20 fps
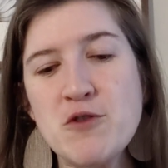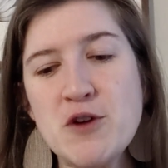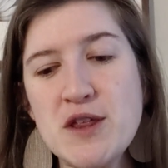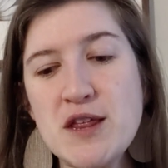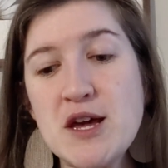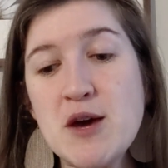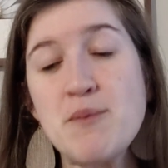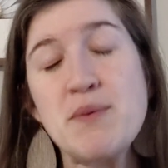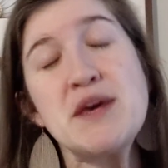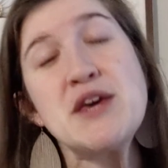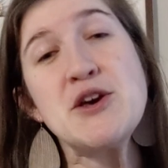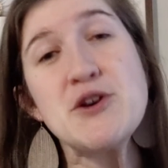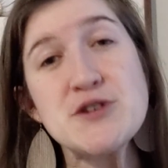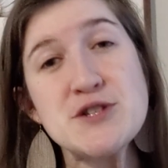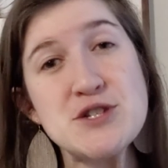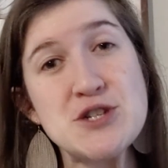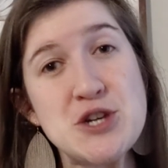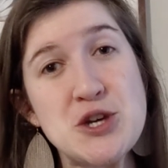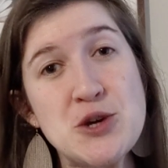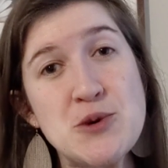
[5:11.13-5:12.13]
really
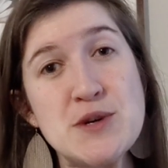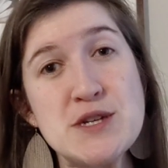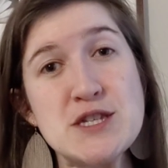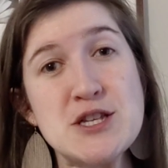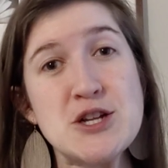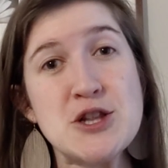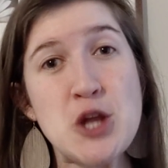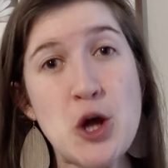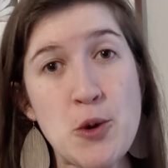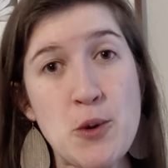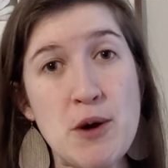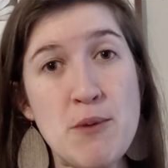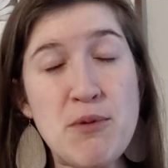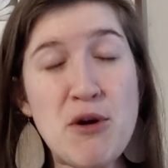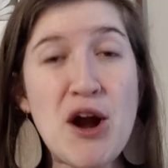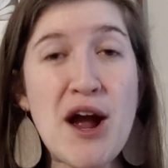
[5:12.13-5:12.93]
appeals to you is the lower